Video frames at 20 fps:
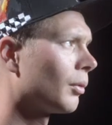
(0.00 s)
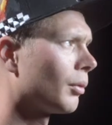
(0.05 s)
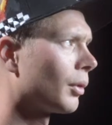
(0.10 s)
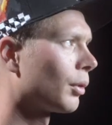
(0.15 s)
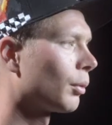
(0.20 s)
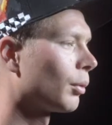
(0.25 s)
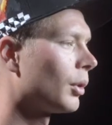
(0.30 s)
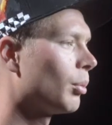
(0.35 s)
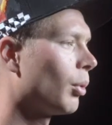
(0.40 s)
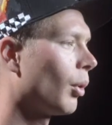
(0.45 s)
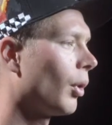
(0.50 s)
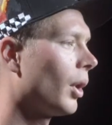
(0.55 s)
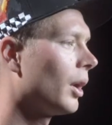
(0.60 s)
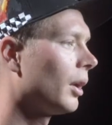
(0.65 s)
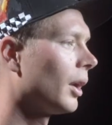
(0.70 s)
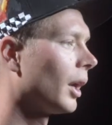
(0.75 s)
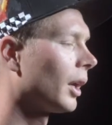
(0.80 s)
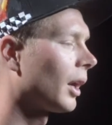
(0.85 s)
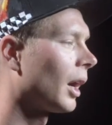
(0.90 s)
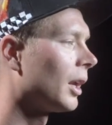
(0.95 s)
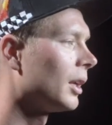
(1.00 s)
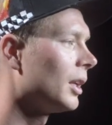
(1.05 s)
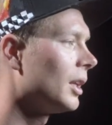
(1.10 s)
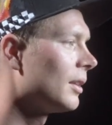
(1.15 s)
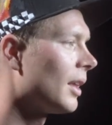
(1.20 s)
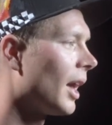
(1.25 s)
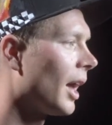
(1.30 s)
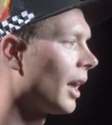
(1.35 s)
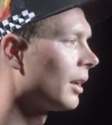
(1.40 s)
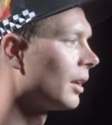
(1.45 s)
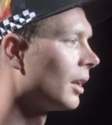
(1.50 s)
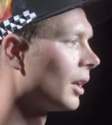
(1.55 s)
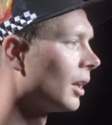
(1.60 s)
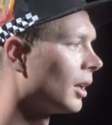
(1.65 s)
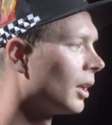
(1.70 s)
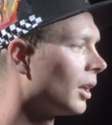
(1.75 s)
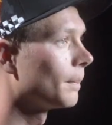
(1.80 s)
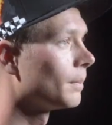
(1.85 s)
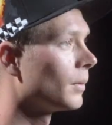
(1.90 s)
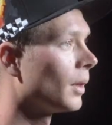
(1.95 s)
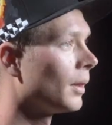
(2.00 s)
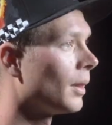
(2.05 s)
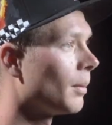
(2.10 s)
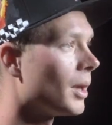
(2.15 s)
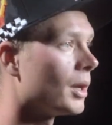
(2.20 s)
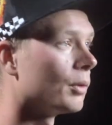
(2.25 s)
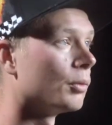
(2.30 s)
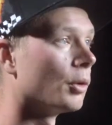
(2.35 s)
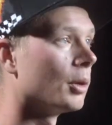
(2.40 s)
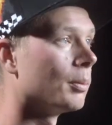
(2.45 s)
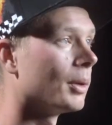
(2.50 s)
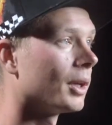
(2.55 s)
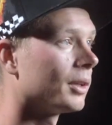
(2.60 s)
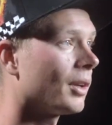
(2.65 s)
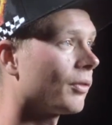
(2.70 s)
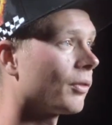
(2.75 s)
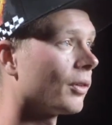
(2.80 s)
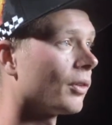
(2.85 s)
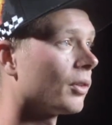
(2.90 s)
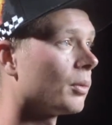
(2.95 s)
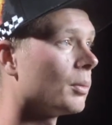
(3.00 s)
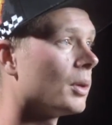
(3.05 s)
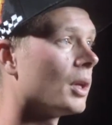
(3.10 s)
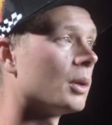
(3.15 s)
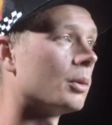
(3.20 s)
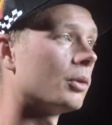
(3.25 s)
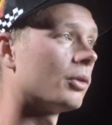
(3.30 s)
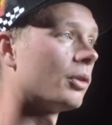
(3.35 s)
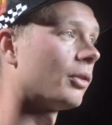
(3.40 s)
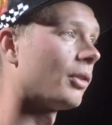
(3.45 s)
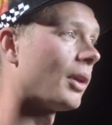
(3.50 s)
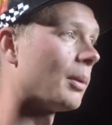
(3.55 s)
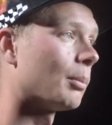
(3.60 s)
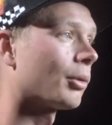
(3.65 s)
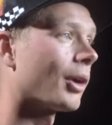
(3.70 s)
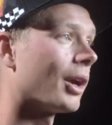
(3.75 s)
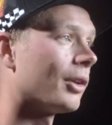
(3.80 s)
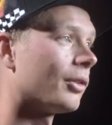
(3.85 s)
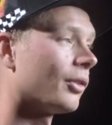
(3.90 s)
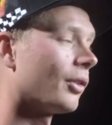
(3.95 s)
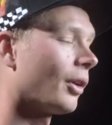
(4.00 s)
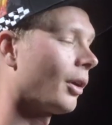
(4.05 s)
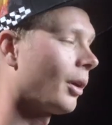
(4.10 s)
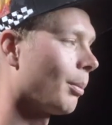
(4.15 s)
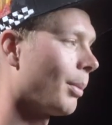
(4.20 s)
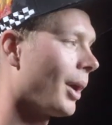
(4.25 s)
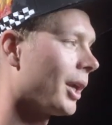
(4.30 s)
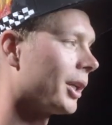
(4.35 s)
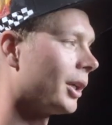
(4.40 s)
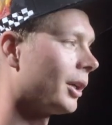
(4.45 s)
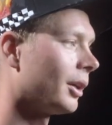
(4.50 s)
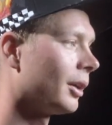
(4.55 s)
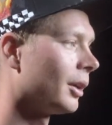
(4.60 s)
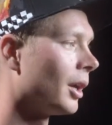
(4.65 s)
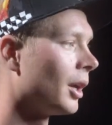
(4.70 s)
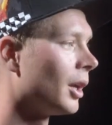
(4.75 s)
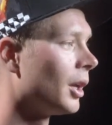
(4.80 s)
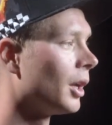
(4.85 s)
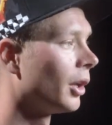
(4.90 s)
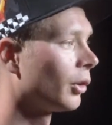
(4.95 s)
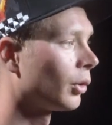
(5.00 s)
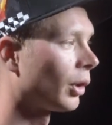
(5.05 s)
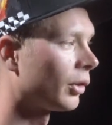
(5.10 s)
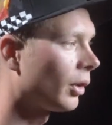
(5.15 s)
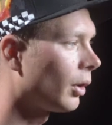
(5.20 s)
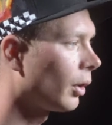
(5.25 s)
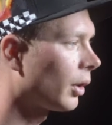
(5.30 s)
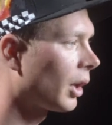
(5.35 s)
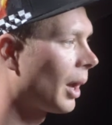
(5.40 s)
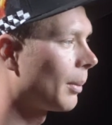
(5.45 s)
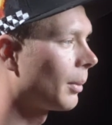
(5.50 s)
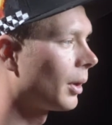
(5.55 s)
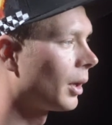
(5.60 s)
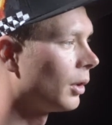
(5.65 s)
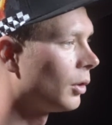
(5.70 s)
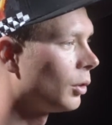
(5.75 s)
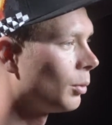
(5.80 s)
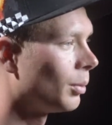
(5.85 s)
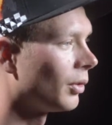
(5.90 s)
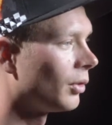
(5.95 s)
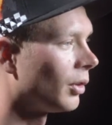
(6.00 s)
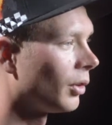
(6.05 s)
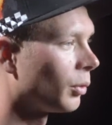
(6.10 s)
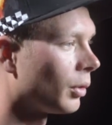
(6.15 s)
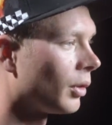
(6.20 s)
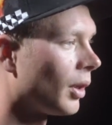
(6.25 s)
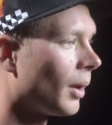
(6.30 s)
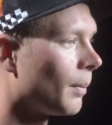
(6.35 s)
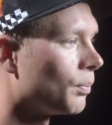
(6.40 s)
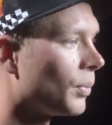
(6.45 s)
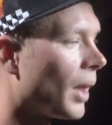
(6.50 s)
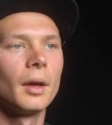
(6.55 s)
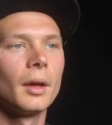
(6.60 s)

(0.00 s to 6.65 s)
with three poi? Like, I need that. And that made a really big difference to me, and it was the same price as their competitor. So I said, okay, I'm gonna do business with them.